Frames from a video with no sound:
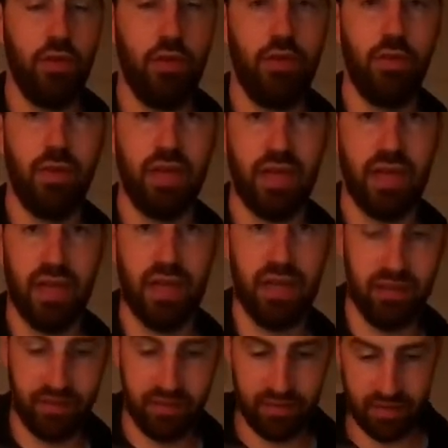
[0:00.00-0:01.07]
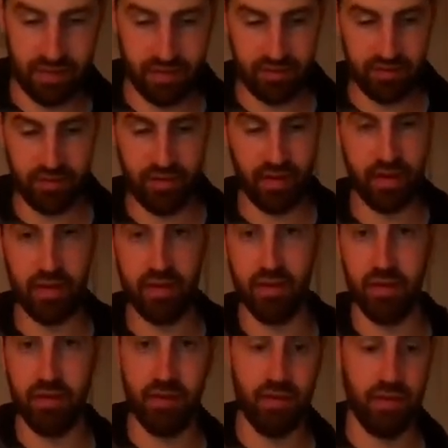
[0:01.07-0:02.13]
to encase these in